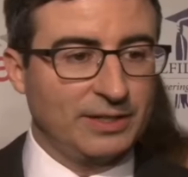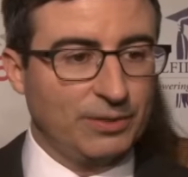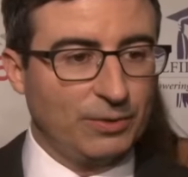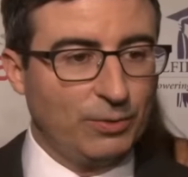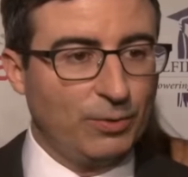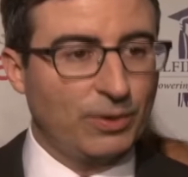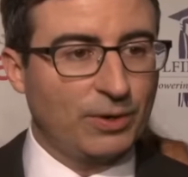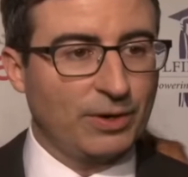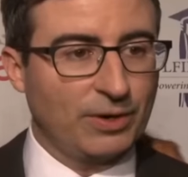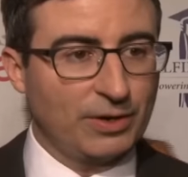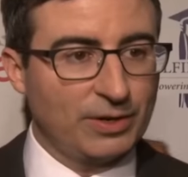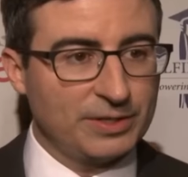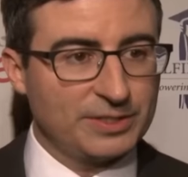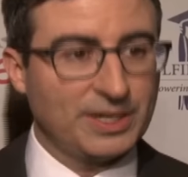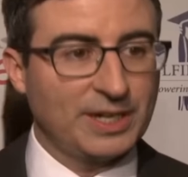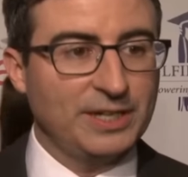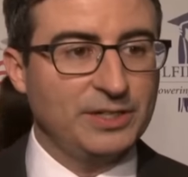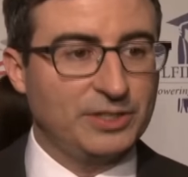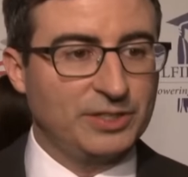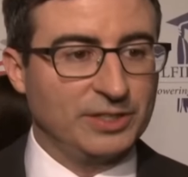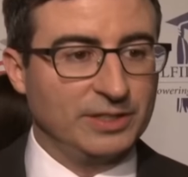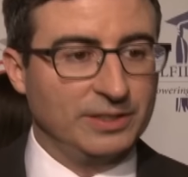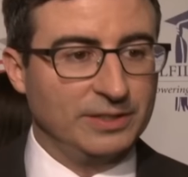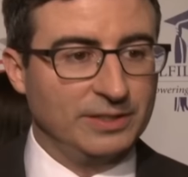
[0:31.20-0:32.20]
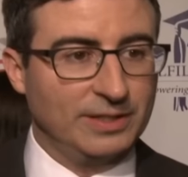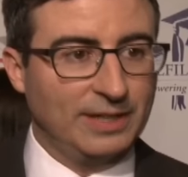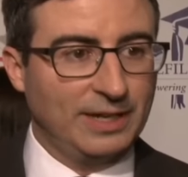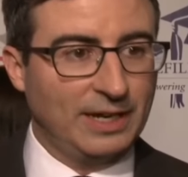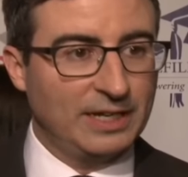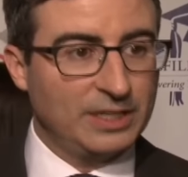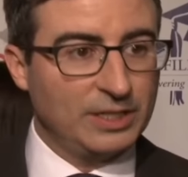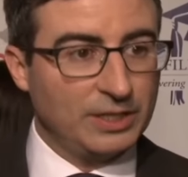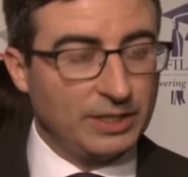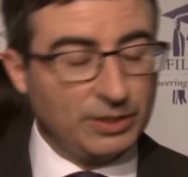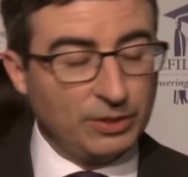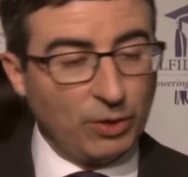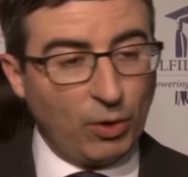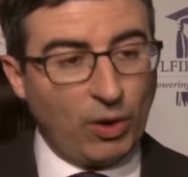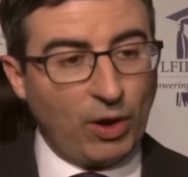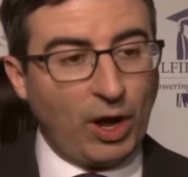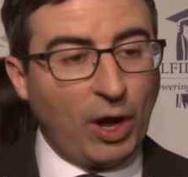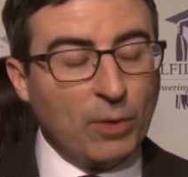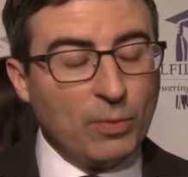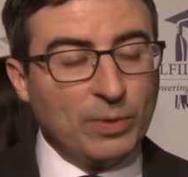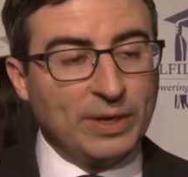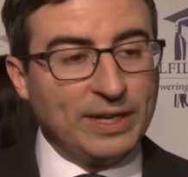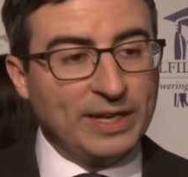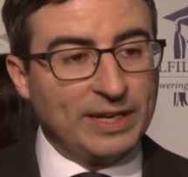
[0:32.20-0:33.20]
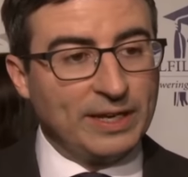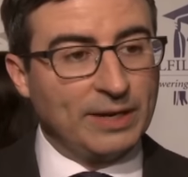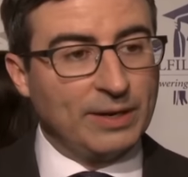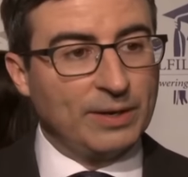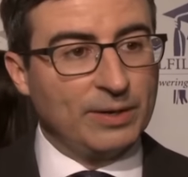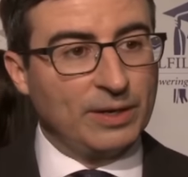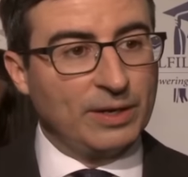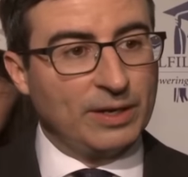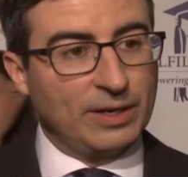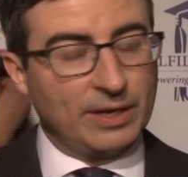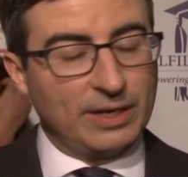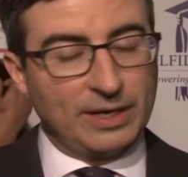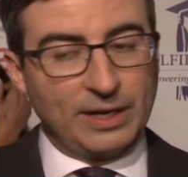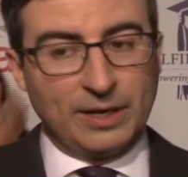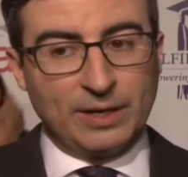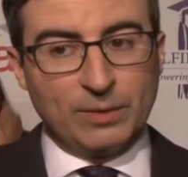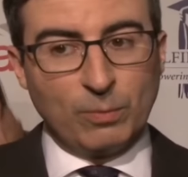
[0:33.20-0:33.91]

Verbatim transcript: Oliver, told his Yankee game ticket winners to